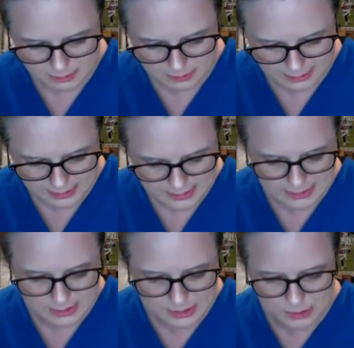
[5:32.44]
Let's
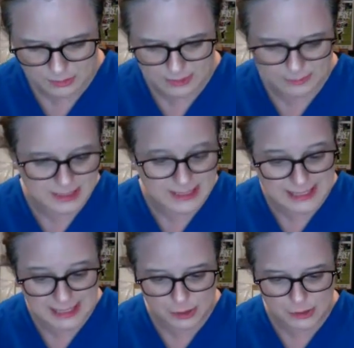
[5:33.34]
see. So some
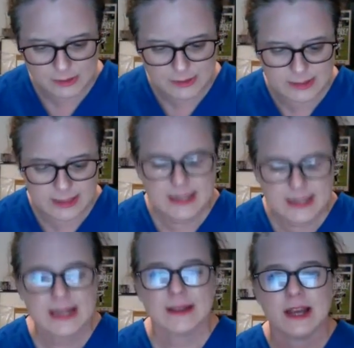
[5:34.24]
skills
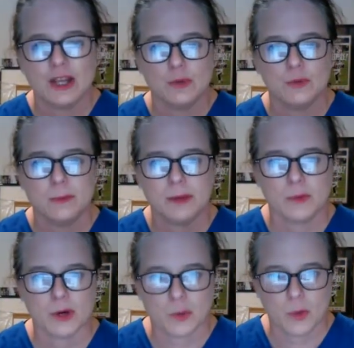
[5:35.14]
that you will be
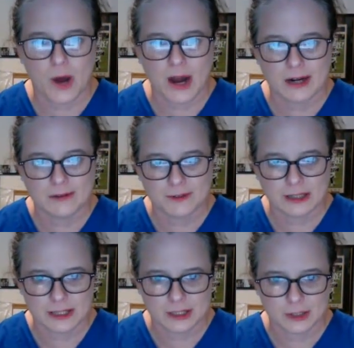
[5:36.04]
required for
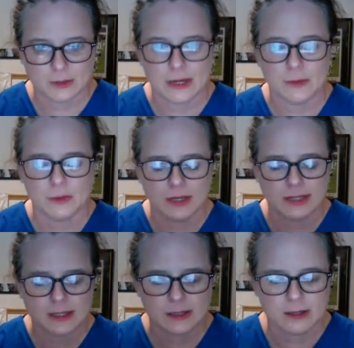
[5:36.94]
clinical, and I wanted
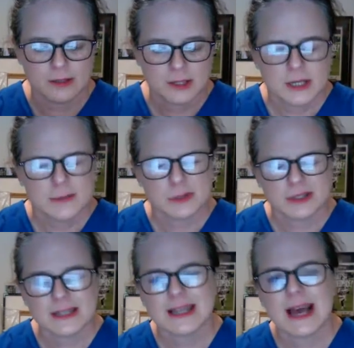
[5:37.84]
to put
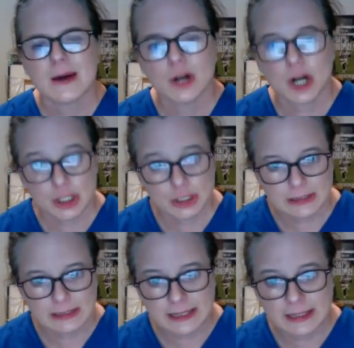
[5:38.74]
this out
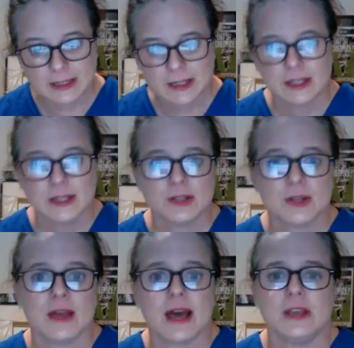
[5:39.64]
early
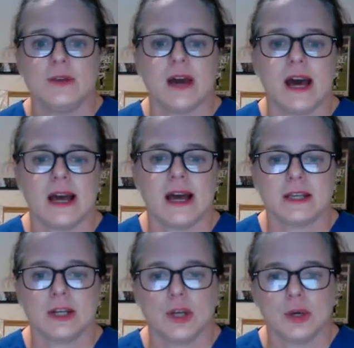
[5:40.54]
so that you guys
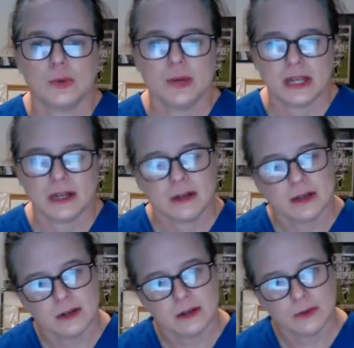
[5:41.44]
can go and
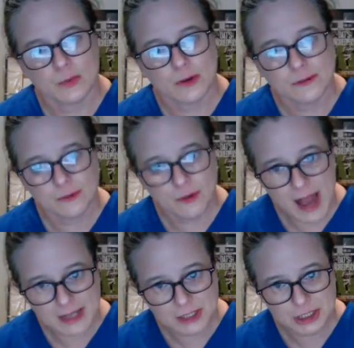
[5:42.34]

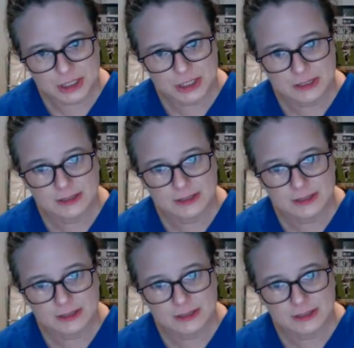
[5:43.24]
refresh,